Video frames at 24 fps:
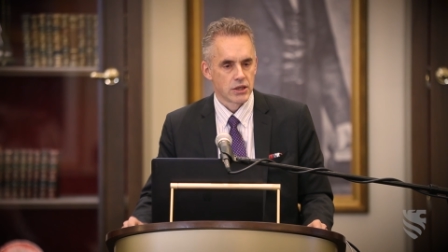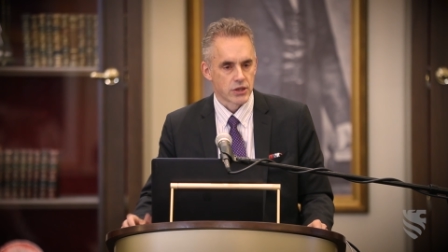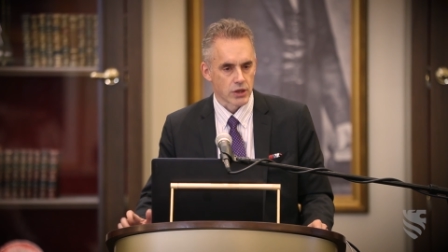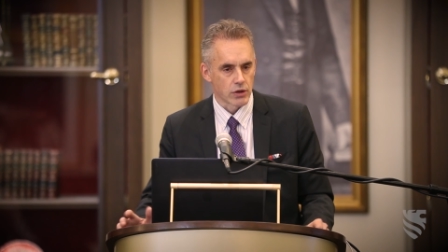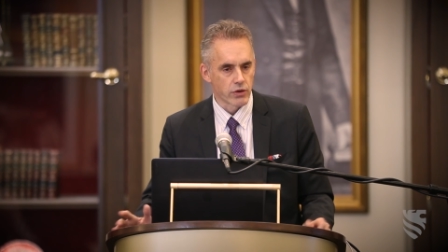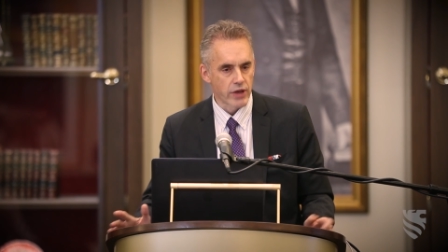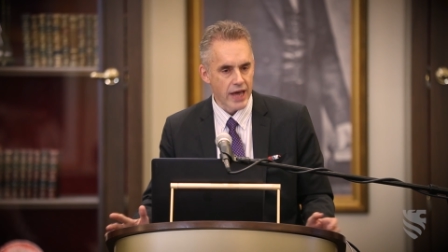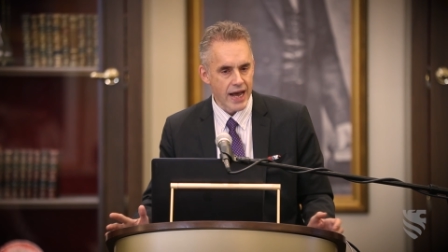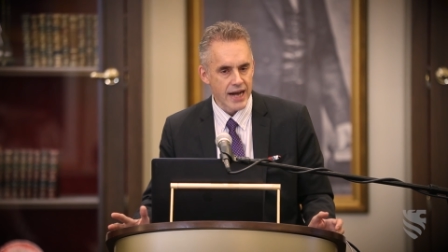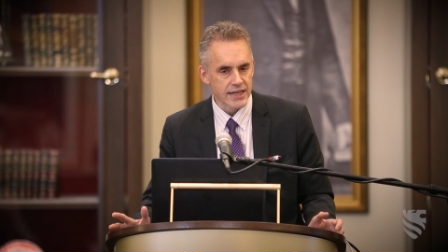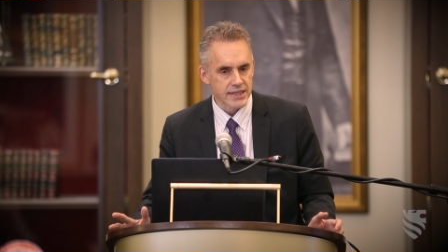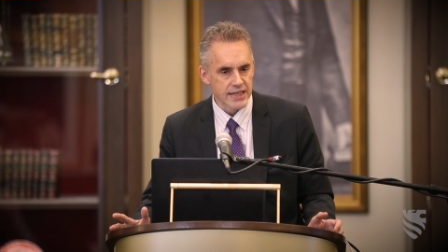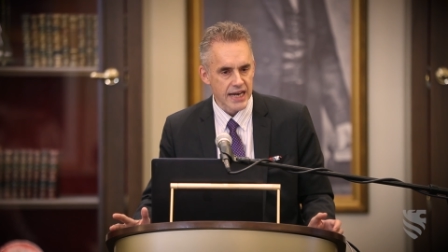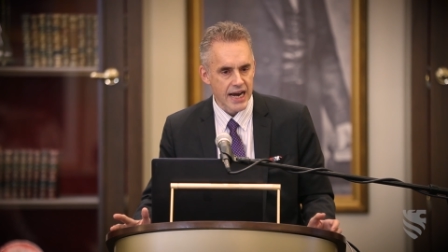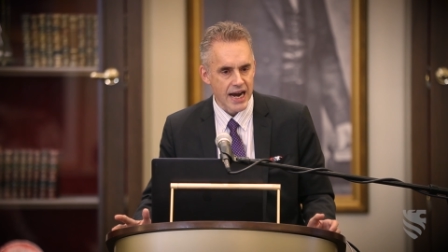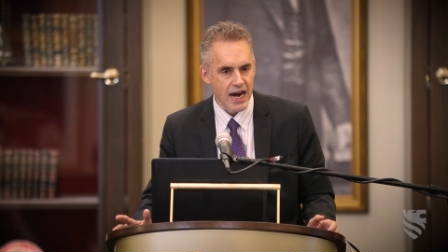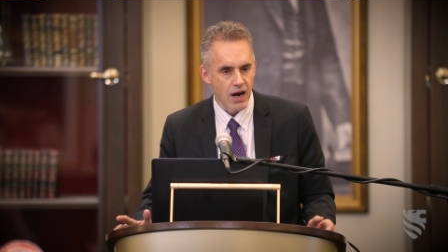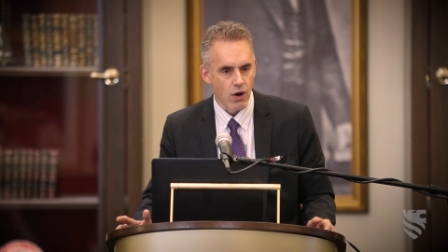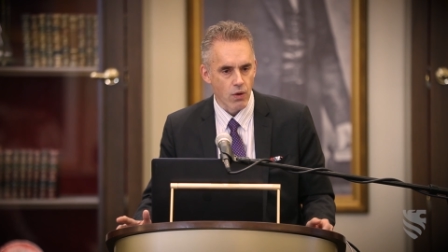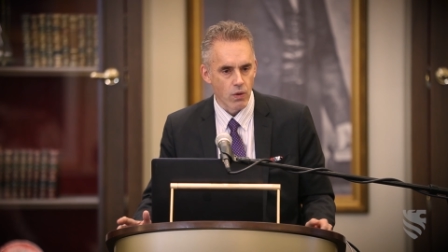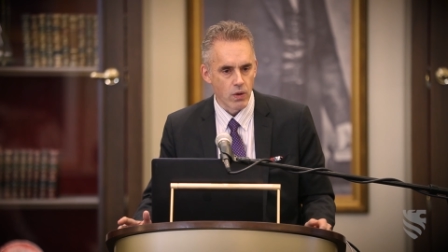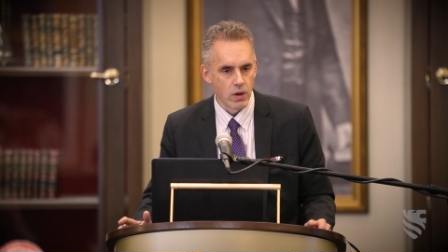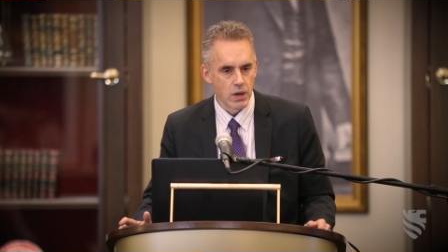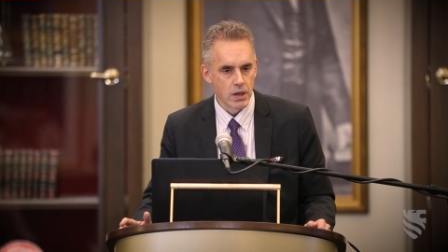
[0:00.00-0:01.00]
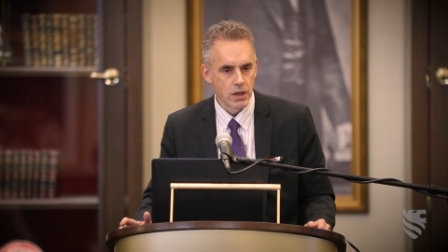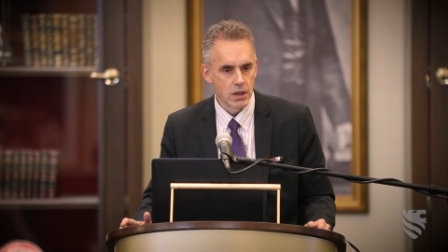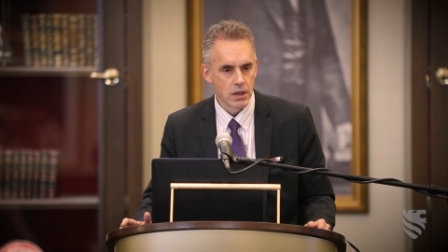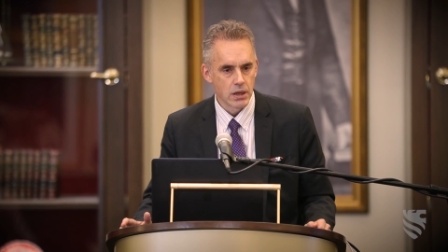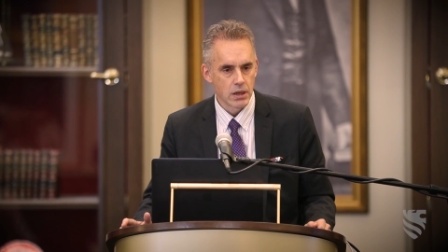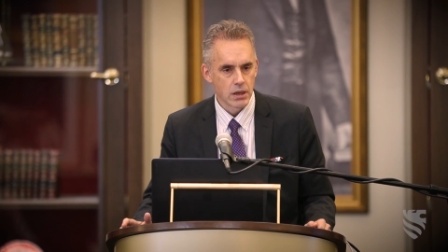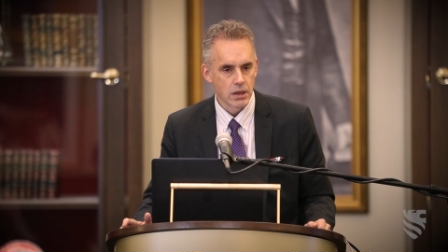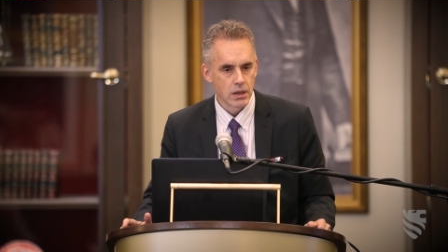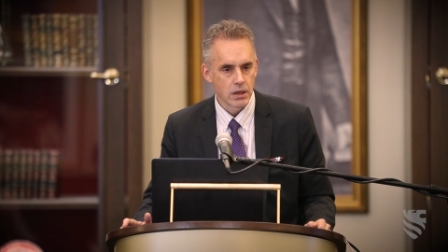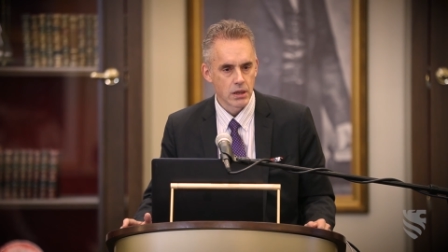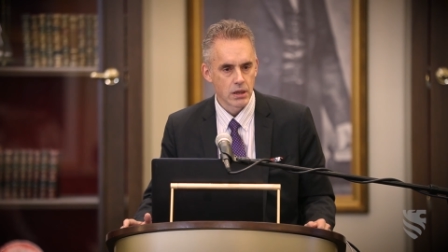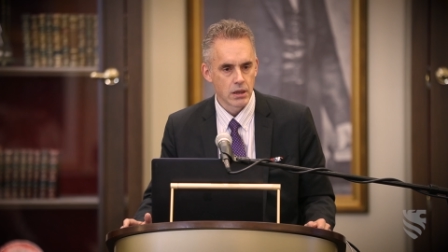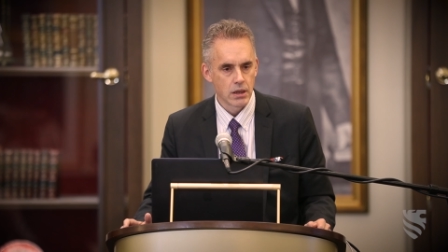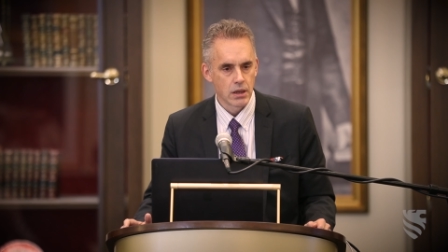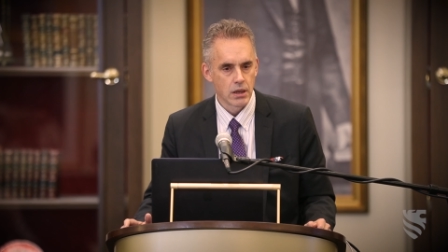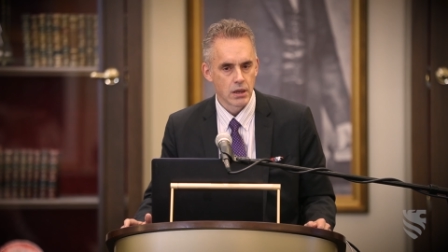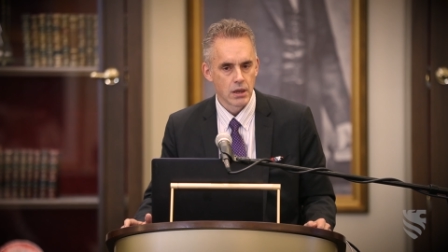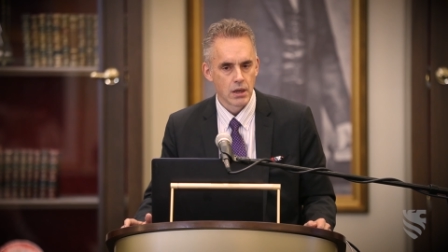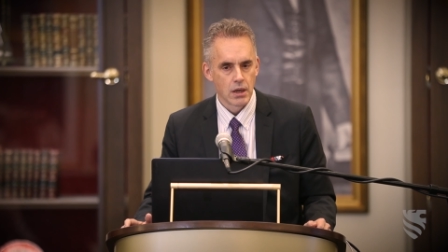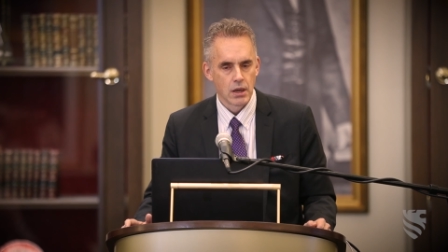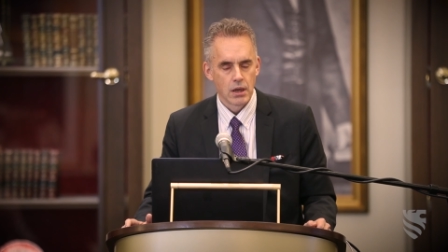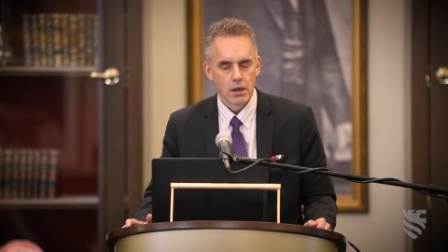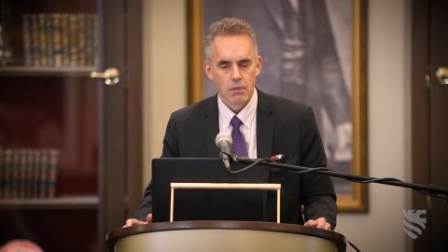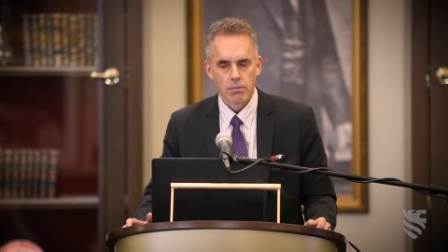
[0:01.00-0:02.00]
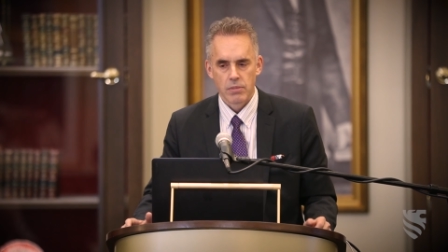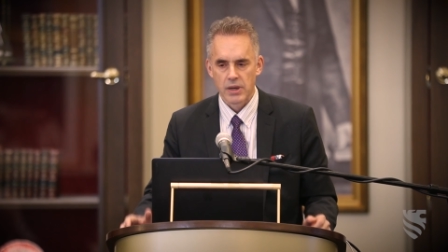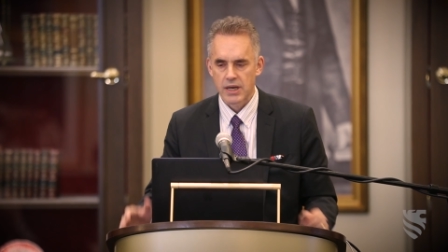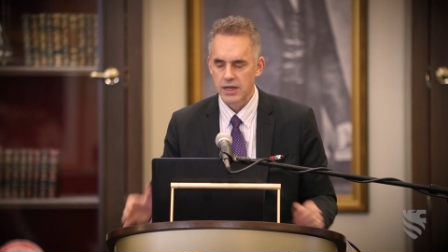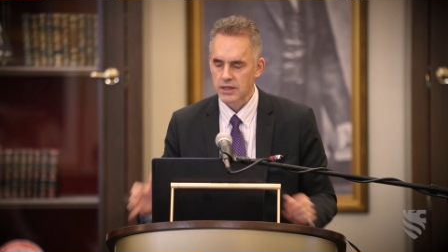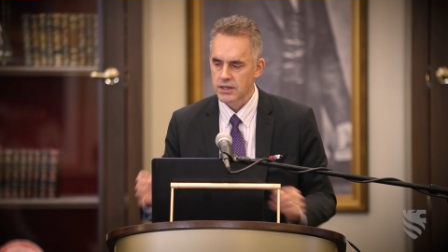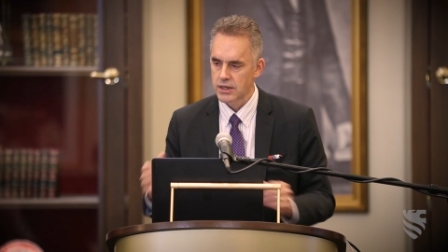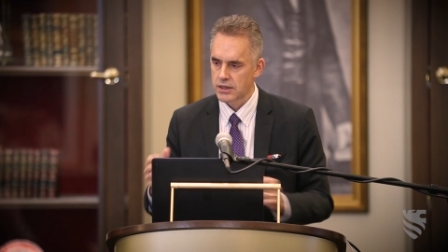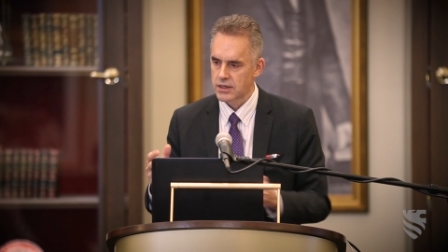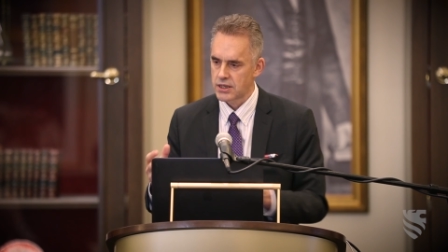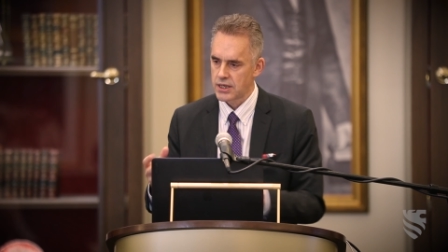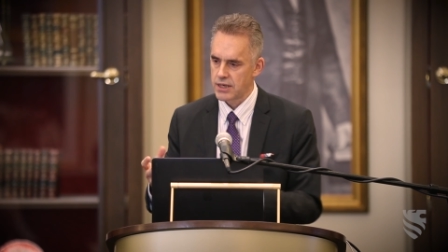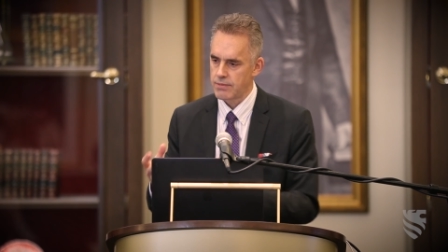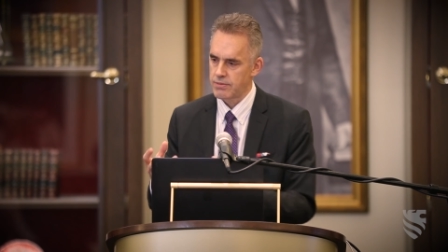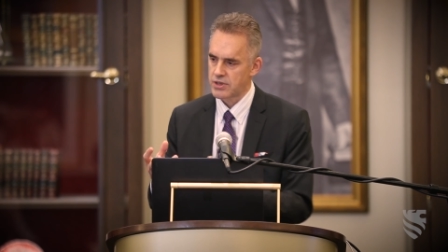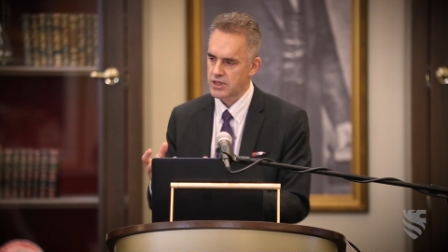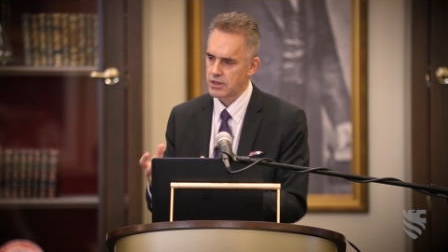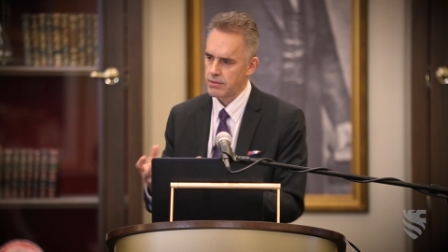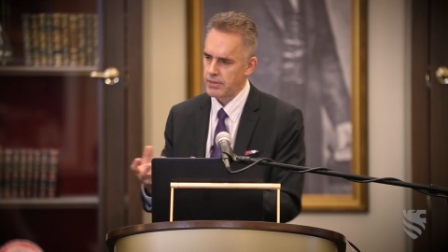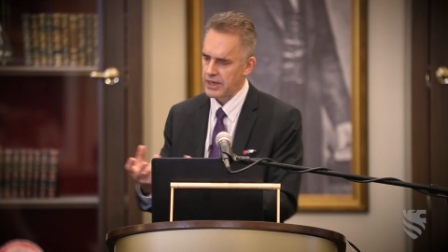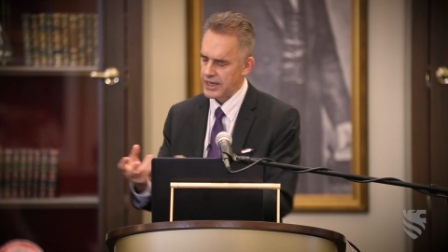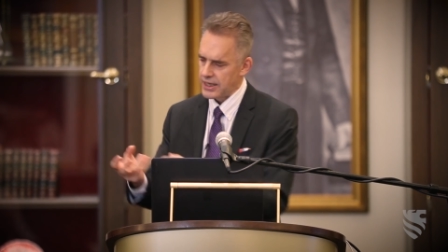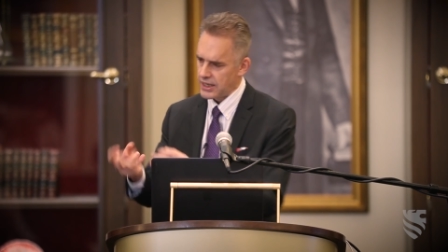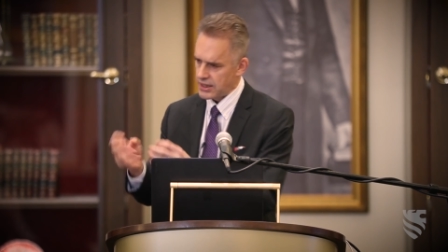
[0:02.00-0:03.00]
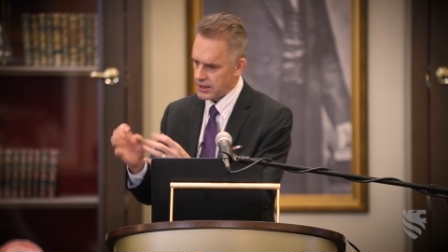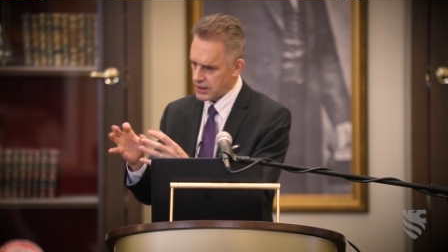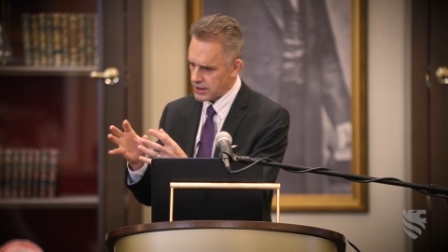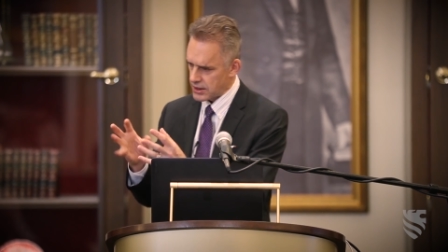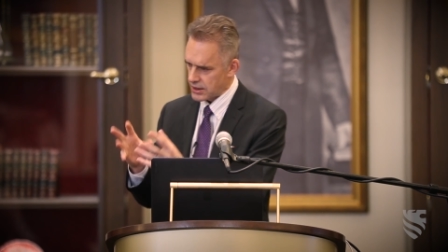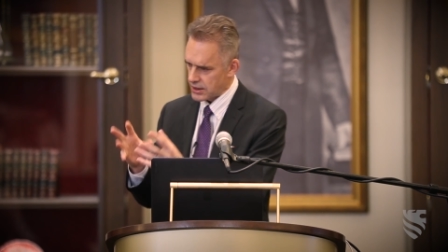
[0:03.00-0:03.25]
So that's how. Because it seems to me, and